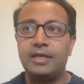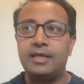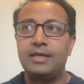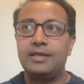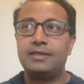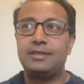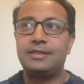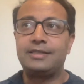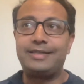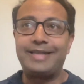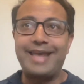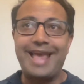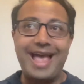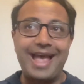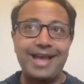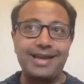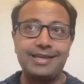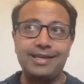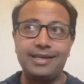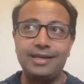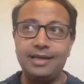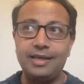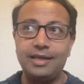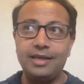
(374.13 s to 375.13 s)

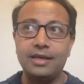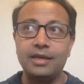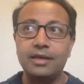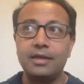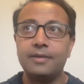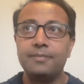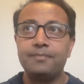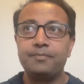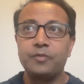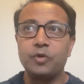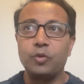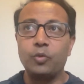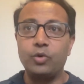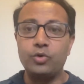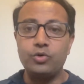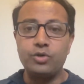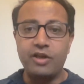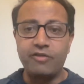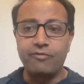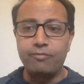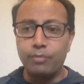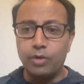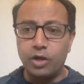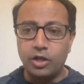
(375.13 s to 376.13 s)
Stacking, when you
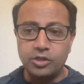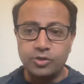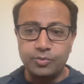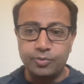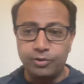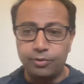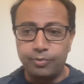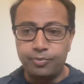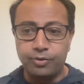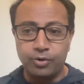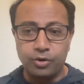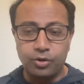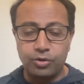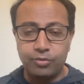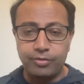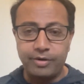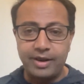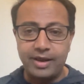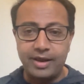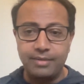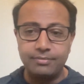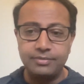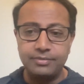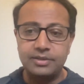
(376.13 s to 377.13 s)
have multiple
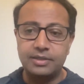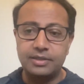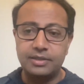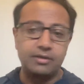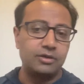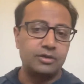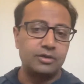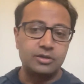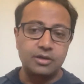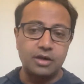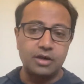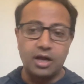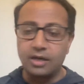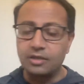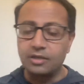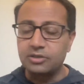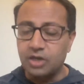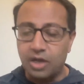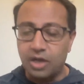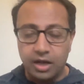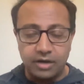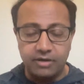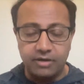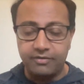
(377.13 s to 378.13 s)
programs, a
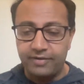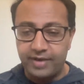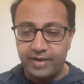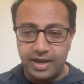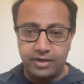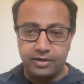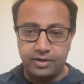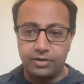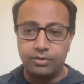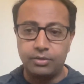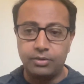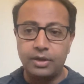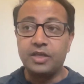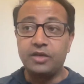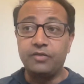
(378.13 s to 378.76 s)
ton of value.